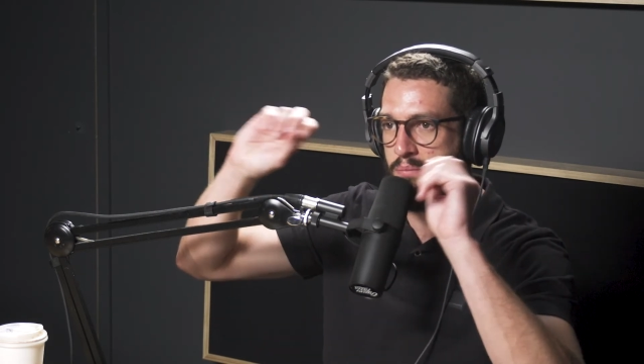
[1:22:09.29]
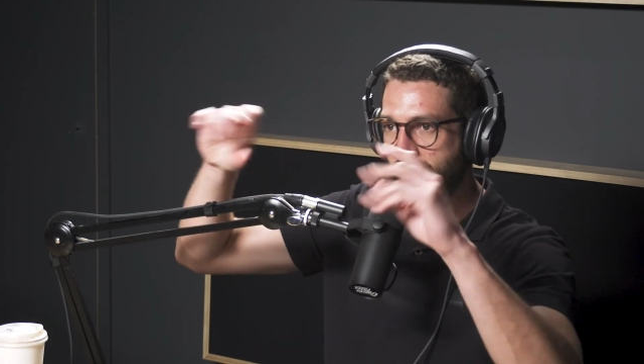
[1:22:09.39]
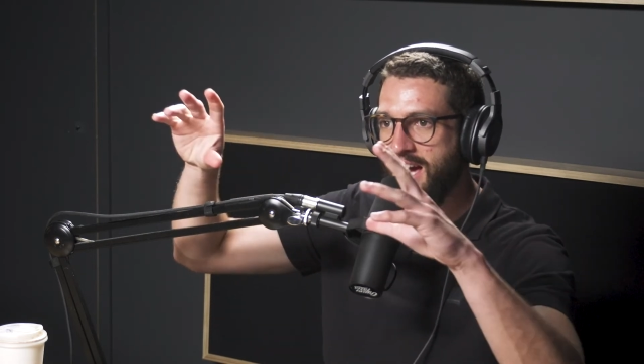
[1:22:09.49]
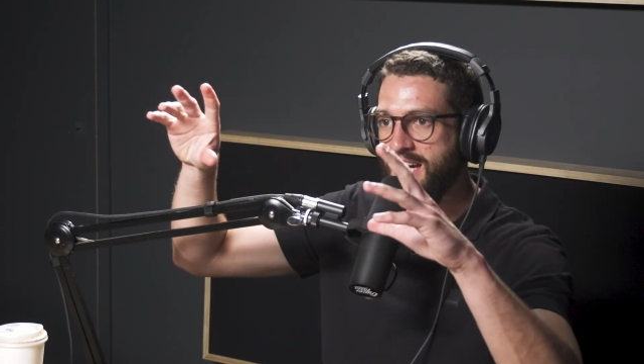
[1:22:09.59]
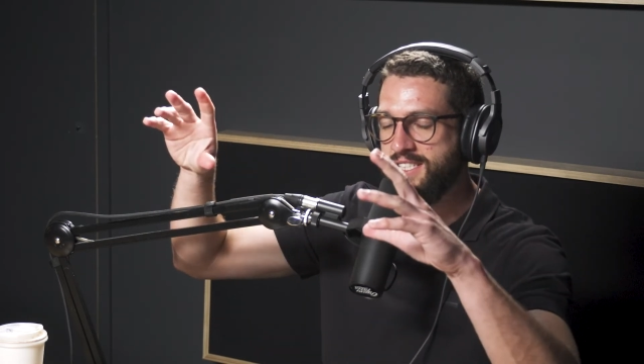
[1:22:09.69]

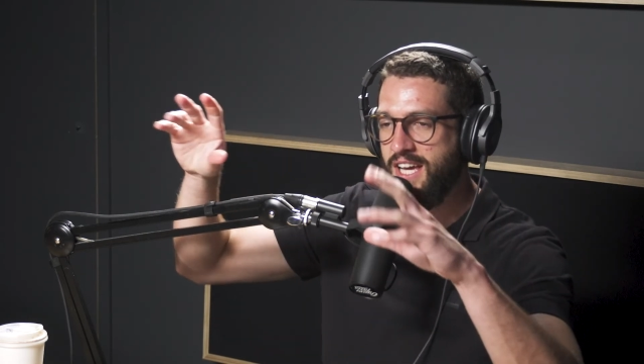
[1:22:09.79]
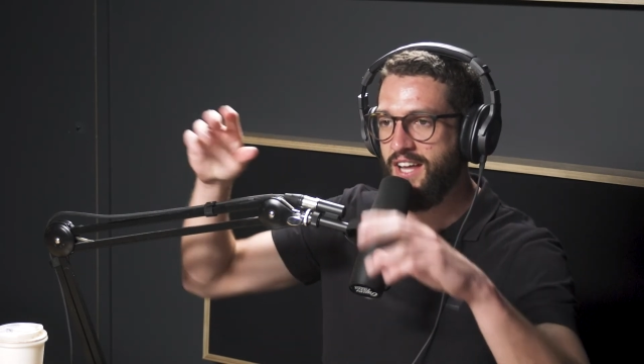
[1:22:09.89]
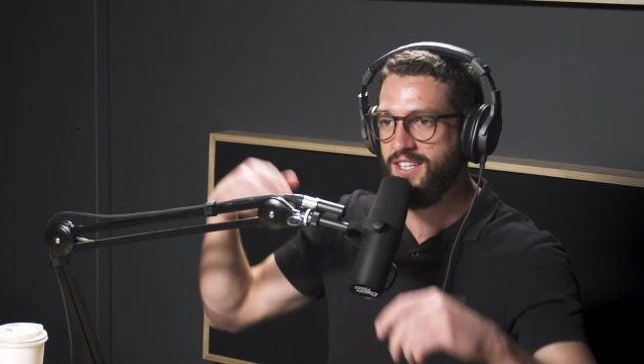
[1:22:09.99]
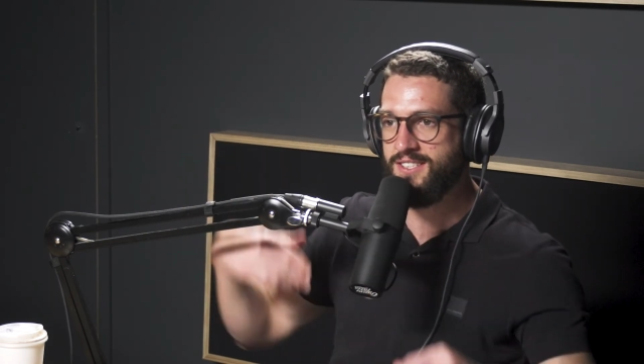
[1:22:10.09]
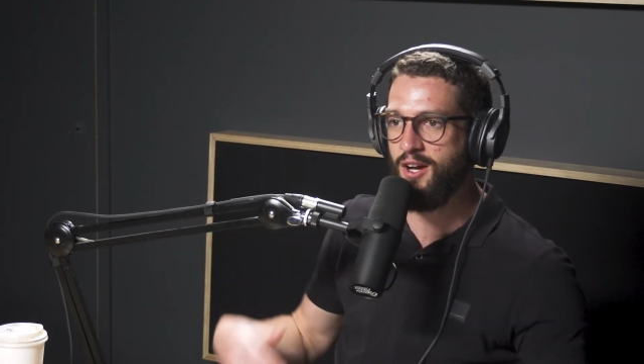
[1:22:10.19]
blast
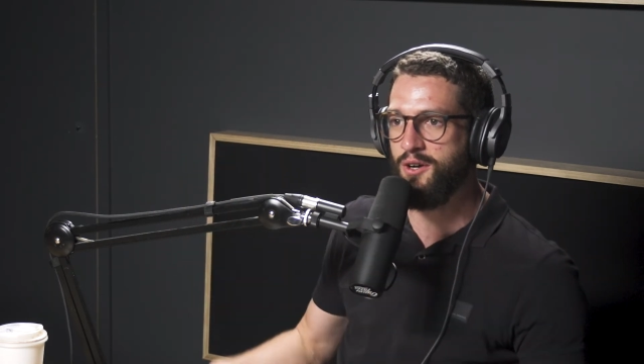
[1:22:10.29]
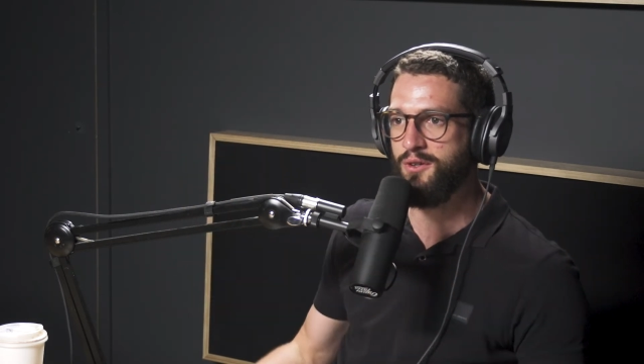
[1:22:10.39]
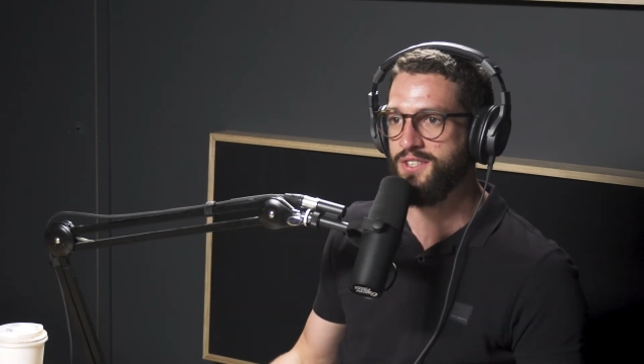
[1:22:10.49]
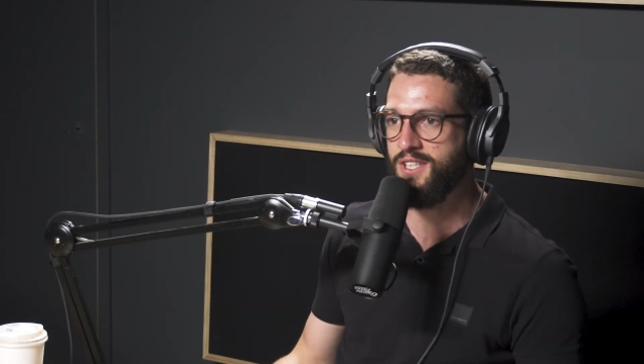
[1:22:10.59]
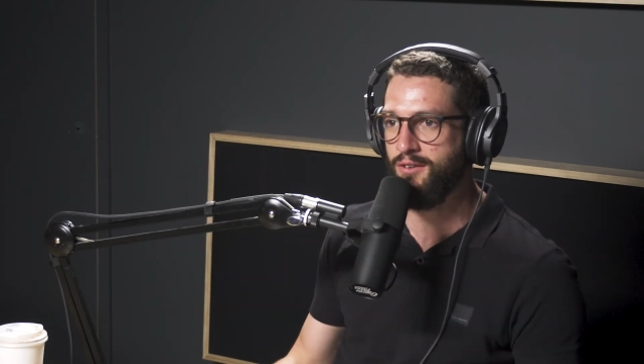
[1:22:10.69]
out these
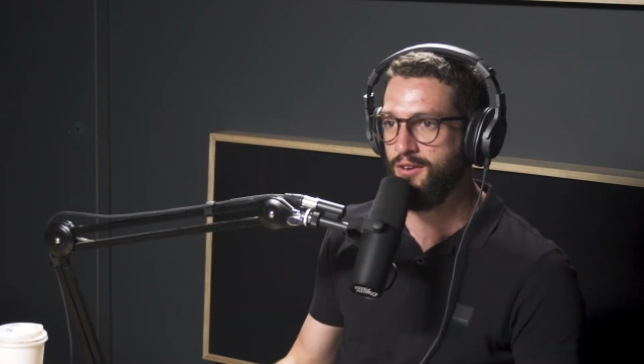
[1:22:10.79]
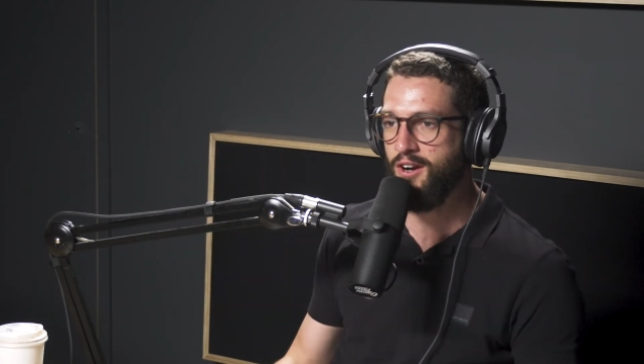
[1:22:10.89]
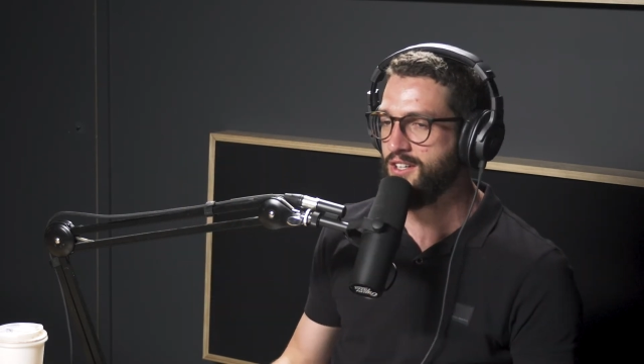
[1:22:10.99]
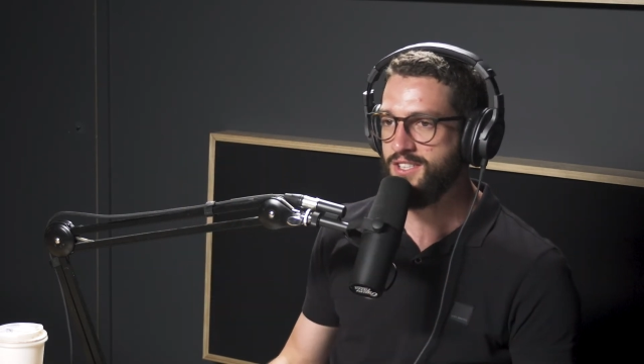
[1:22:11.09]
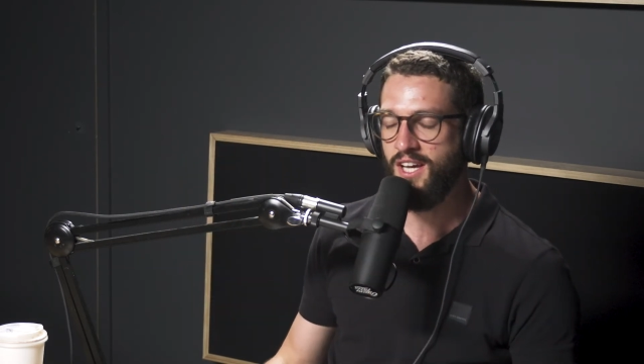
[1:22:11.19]
holes in the
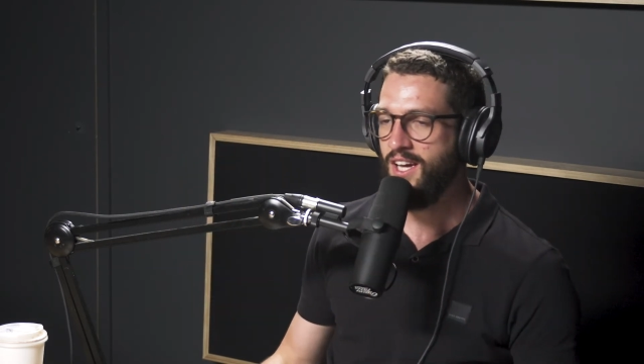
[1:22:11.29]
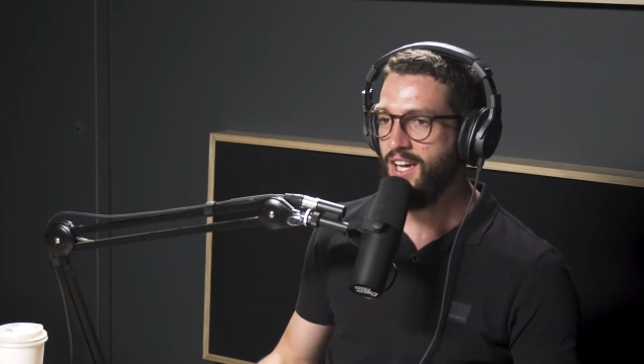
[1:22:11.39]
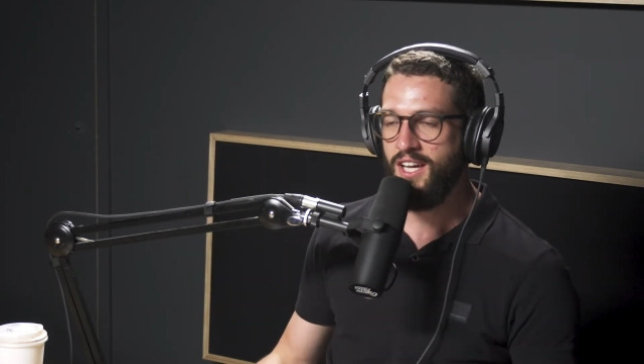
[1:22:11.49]
yeah. rocks.